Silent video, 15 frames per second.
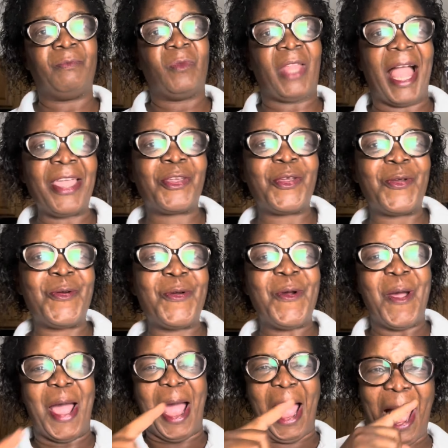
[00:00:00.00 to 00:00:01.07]
Thank you,
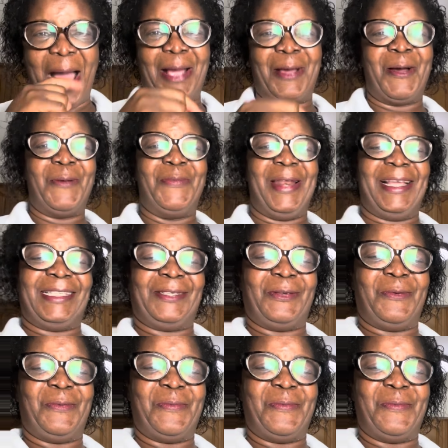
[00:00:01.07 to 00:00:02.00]
and God bless you.